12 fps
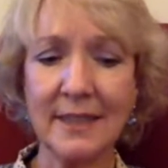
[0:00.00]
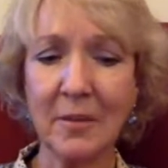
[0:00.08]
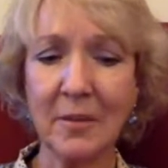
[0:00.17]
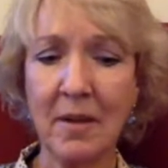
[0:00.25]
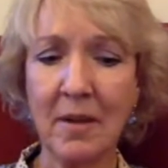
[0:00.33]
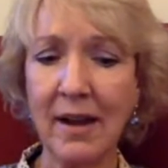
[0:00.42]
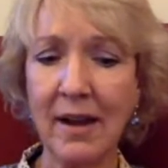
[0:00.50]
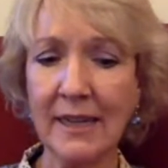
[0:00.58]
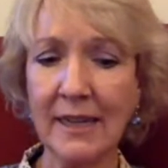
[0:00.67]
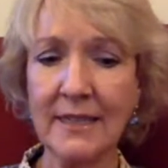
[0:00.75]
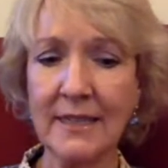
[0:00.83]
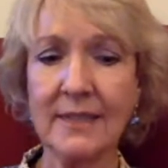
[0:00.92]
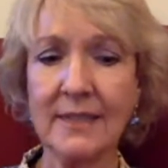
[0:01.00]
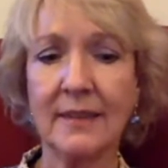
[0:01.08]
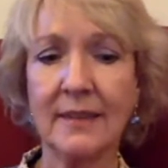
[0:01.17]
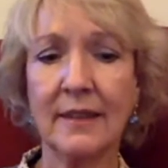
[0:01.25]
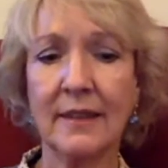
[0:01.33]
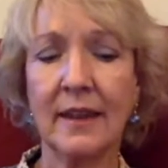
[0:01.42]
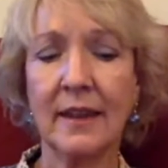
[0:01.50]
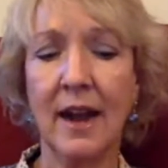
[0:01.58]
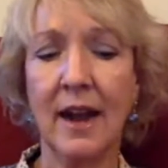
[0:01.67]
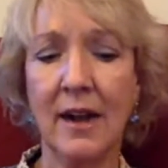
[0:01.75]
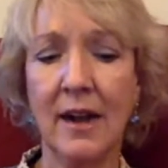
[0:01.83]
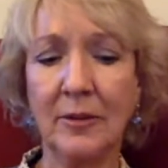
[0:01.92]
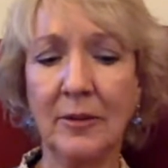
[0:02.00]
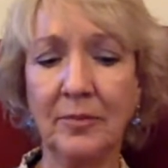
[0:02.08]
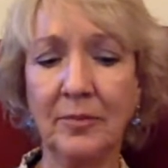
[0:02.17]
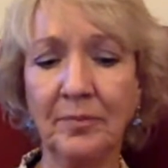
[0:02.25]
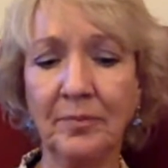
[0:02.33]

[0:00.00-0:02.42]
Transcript: minds, and